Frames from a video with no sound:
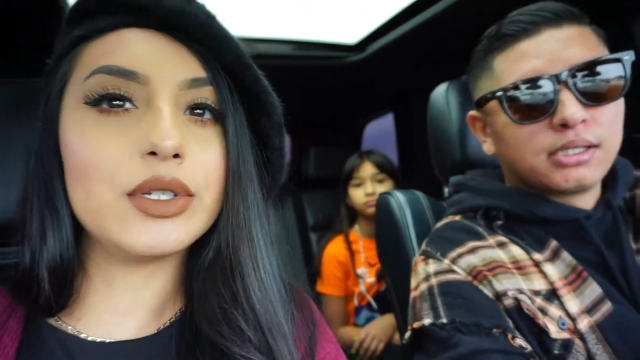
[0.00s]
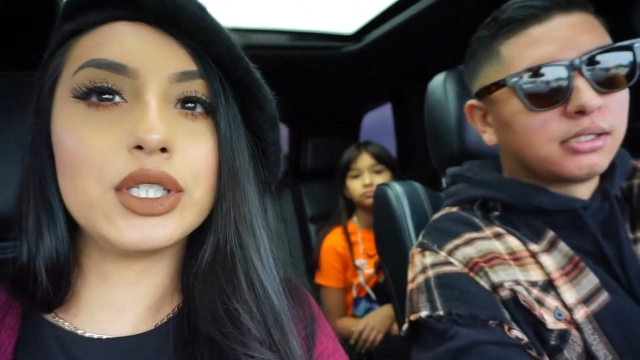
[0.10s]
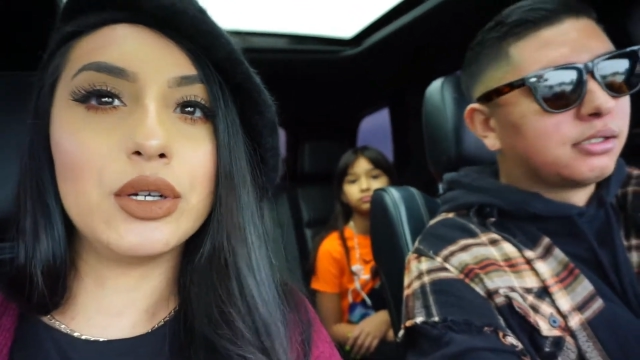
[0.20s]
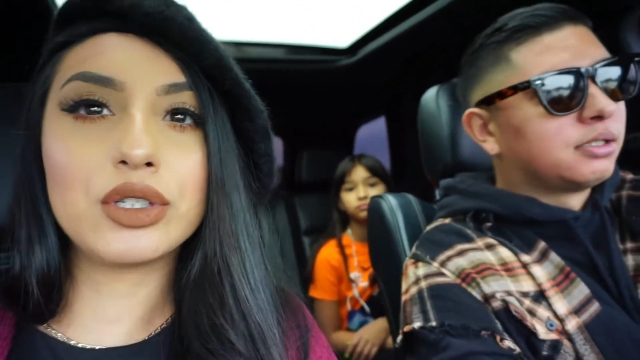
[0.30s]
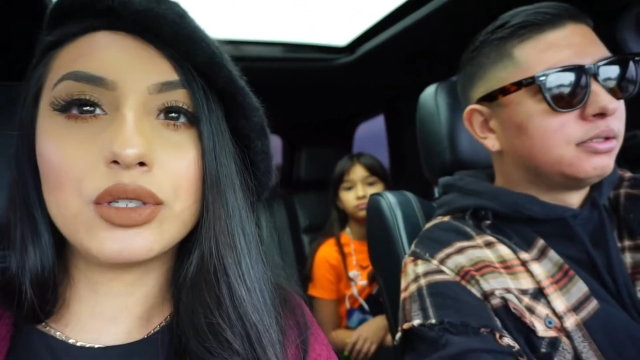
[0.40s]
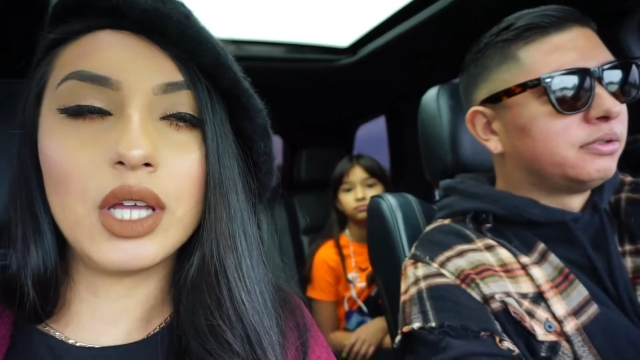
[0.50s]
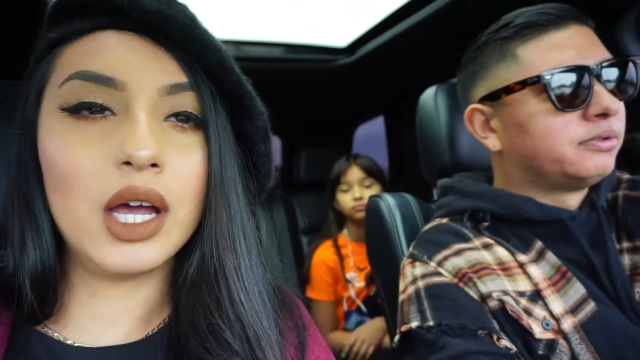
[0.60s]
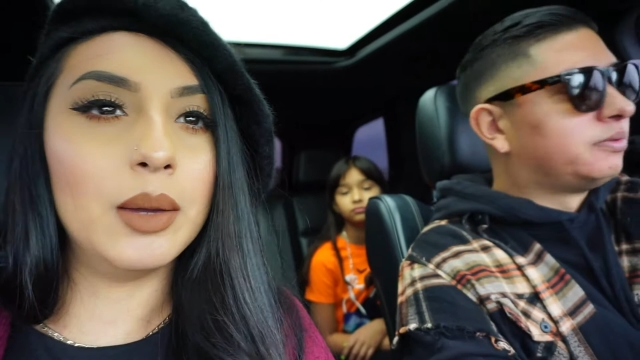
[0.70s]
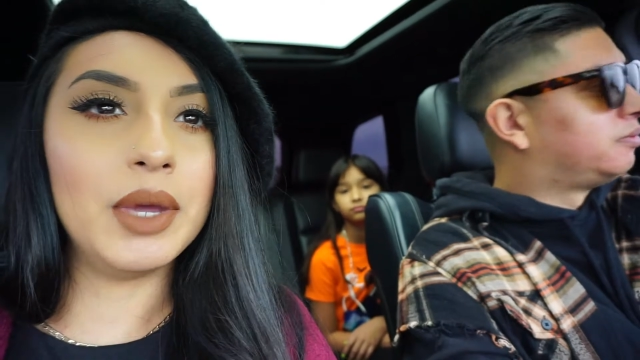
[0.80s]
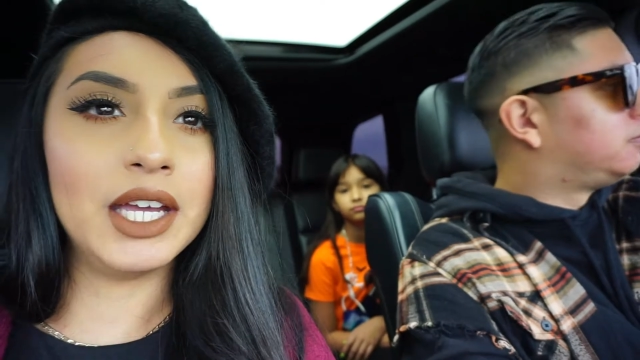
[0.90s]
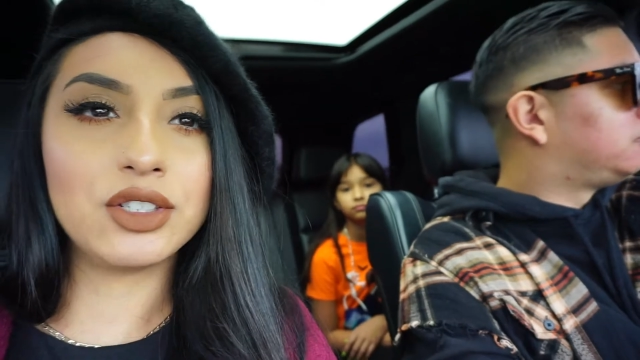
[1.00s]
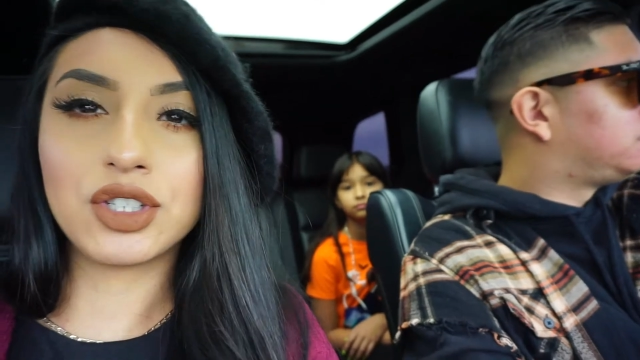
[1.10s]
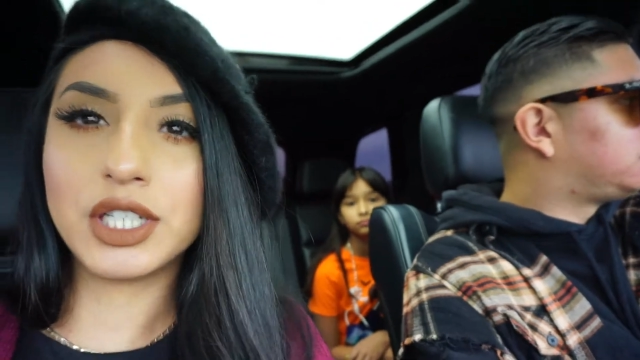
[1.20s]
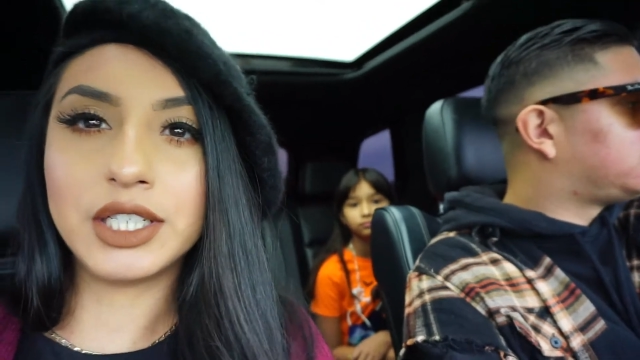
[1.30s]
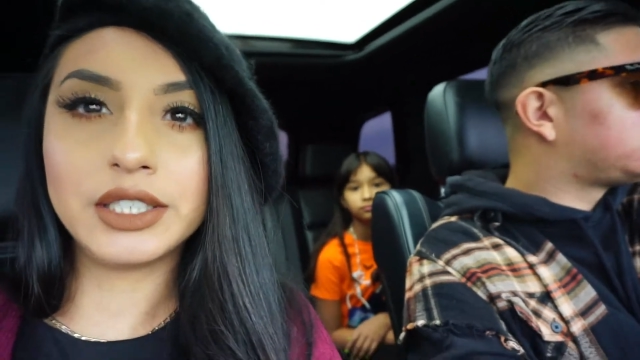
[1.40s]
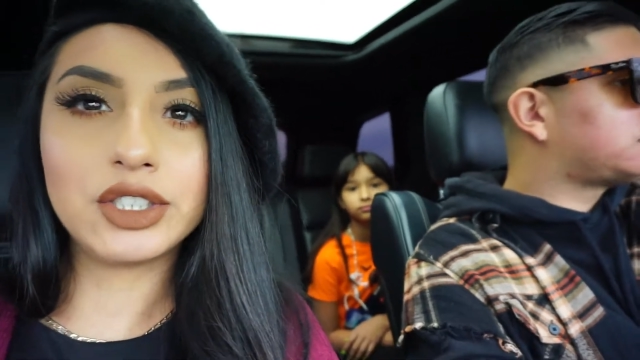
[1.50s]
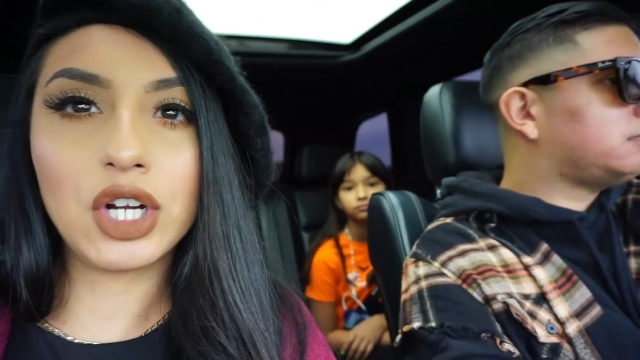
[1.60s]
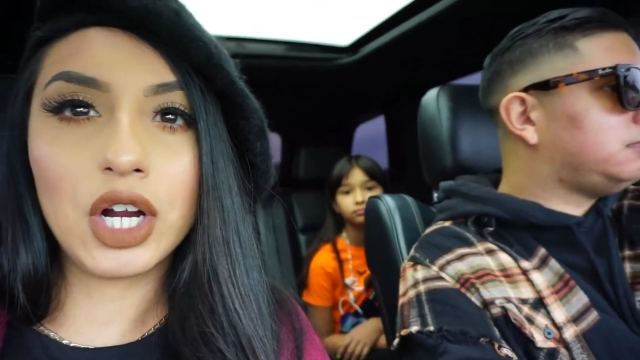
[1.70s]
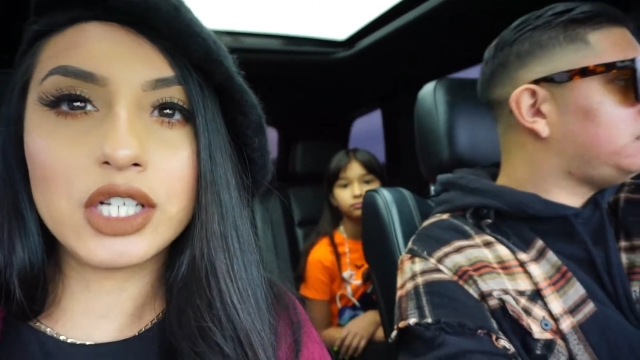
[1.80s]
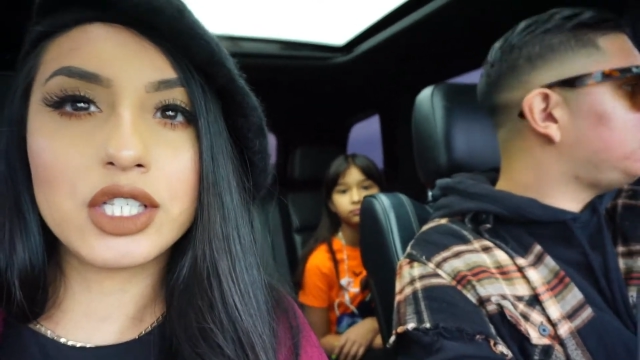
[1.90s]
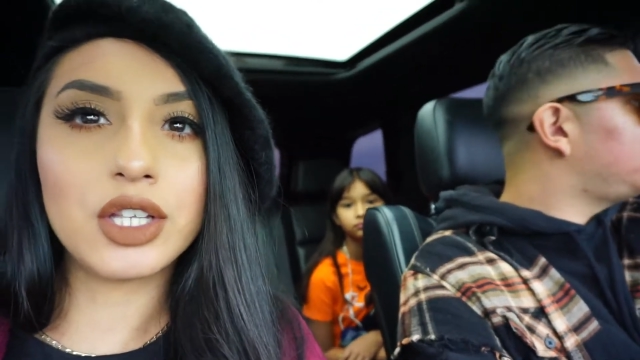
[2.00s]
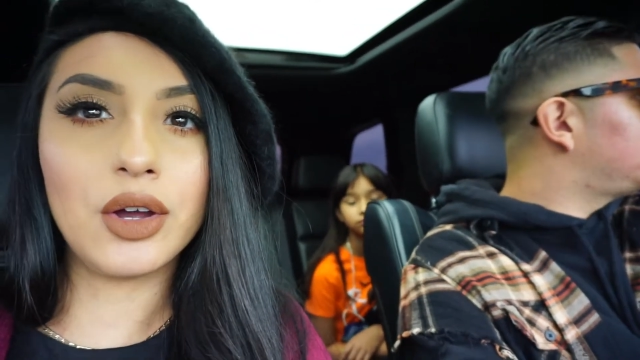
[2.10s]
Speaker 1: was no um, entry charge so